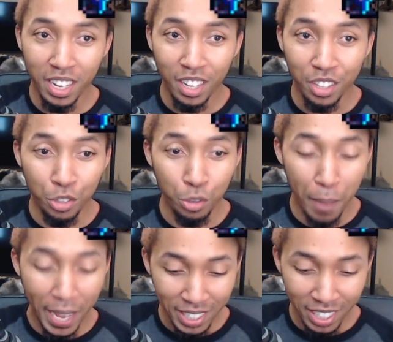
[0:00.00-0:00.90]
You
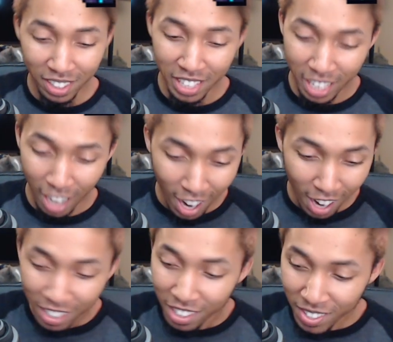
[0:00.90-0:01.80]
basically
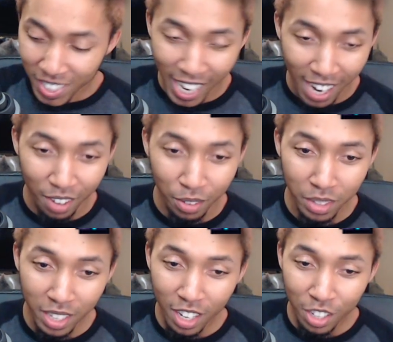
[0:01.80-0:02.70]
hunker down,
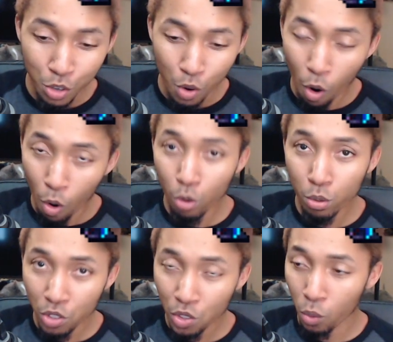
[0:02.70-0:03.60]
you hold
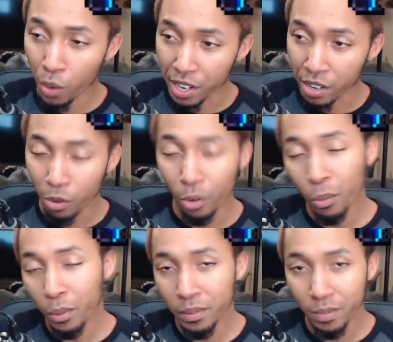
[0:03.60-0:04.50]
square, or
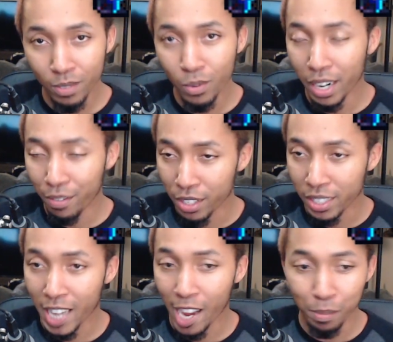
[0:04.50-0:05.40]
whatever your
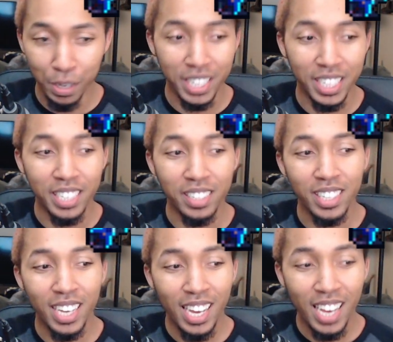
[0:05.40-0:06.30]
attack button is,
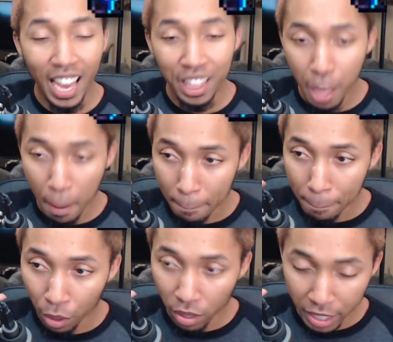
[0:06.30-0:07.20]
and then
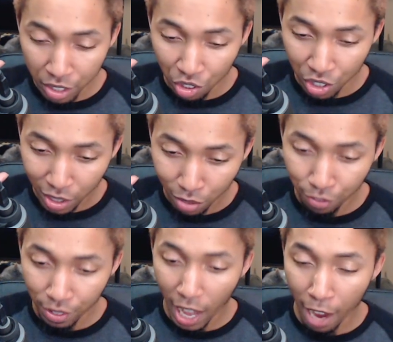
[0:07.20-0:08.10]
bullets just
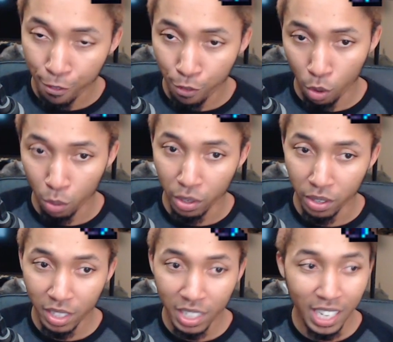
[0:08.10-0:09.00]
fly forward.
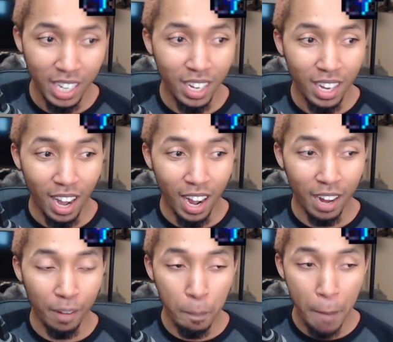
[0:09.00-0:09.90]

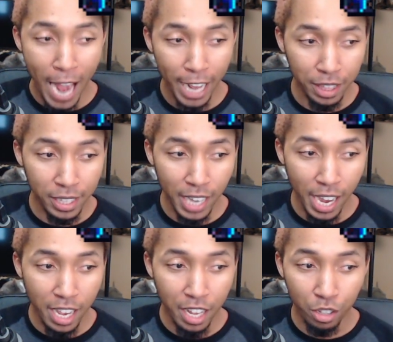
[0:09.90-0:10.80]
Back in the
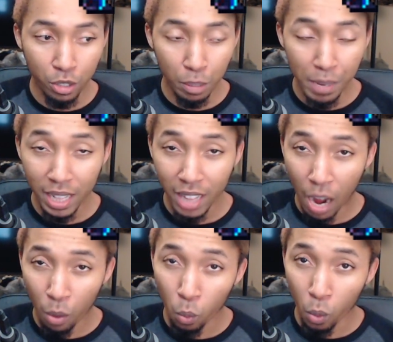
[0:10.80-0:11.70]
day, it used to be a
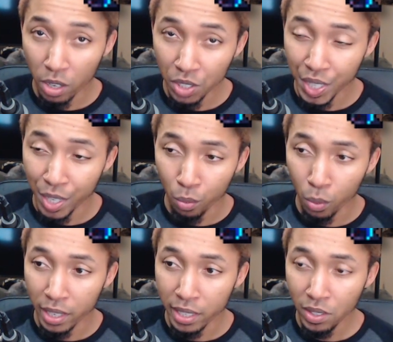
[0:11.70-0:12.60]
lot worse than it
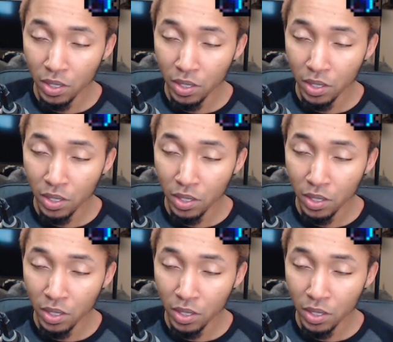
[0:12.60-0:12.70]
was.